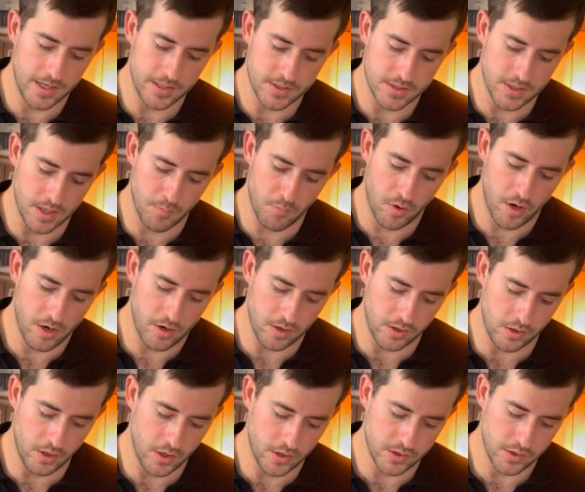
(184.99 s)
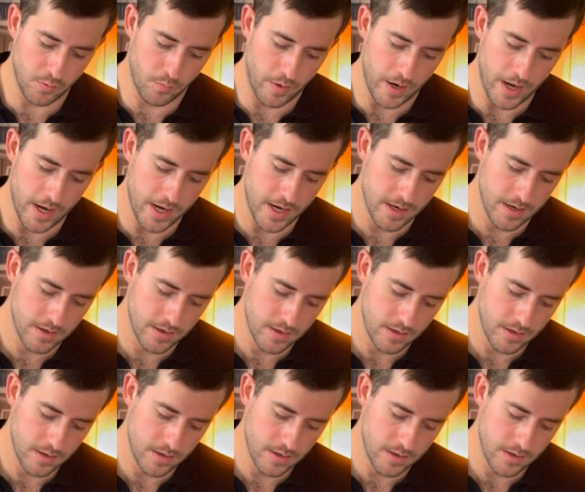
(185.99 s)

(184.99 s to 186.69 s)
somewhere along the way,